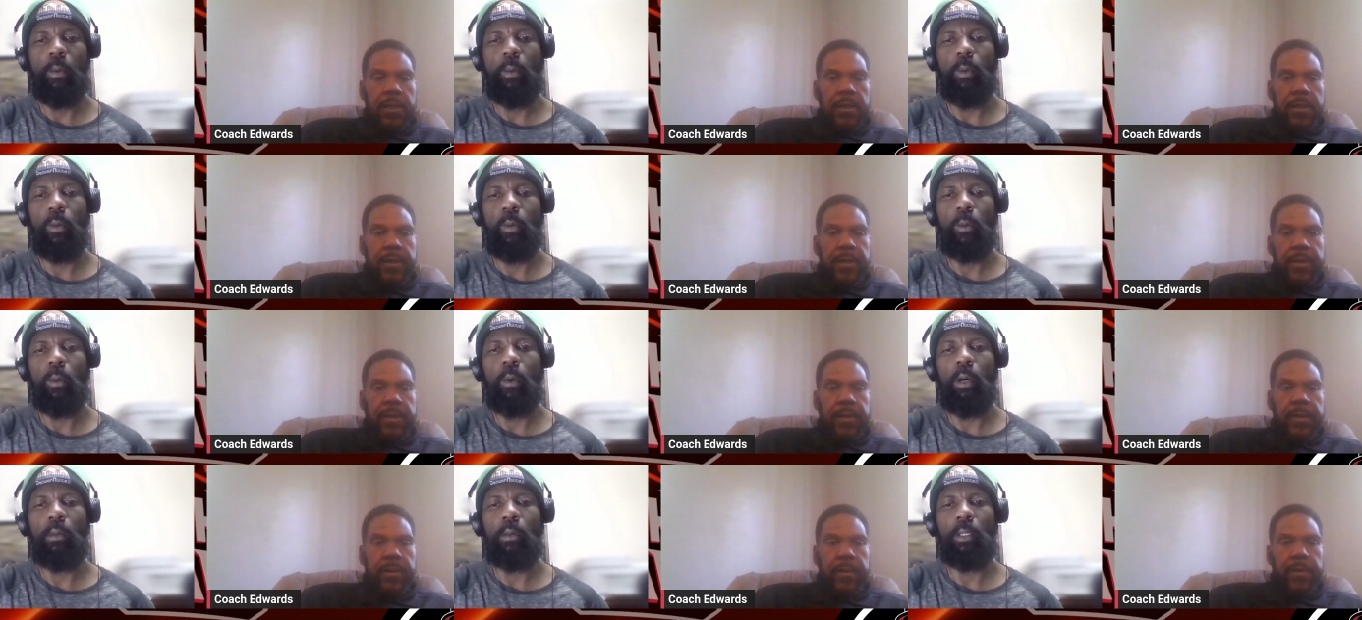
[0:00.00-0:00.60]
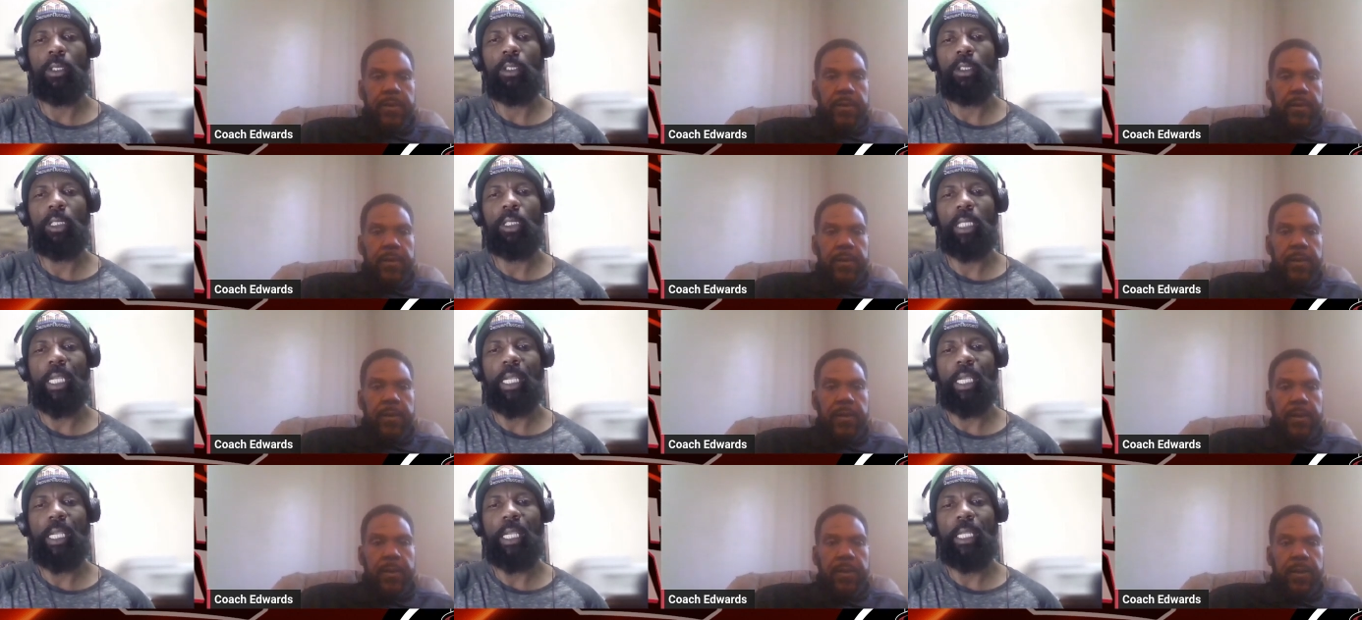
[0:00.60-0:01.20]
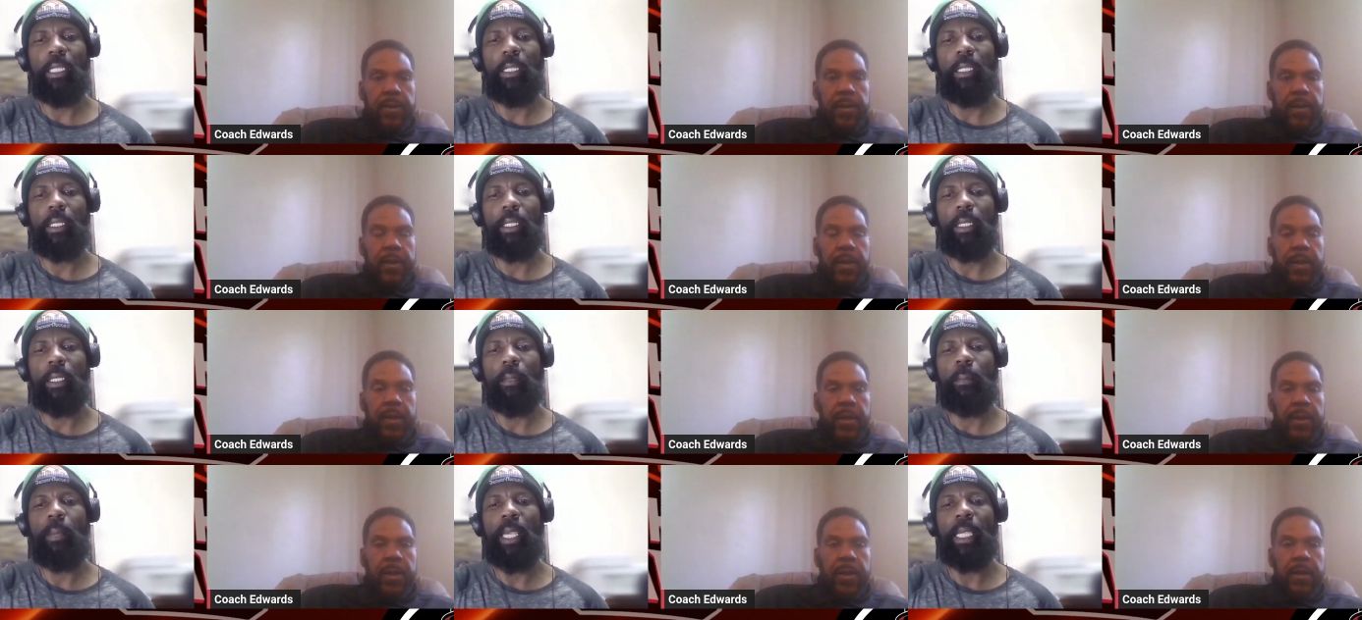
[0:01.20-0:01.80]
Speaker 1: what would you say
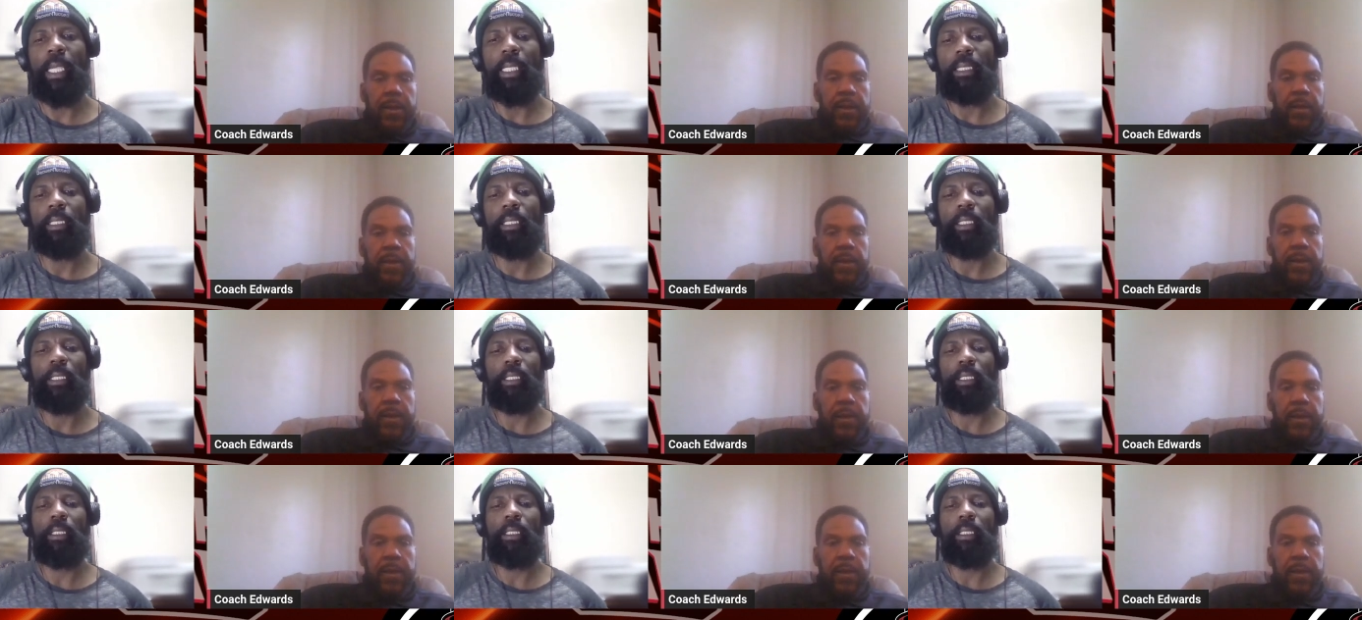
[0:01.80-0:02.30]
the biggest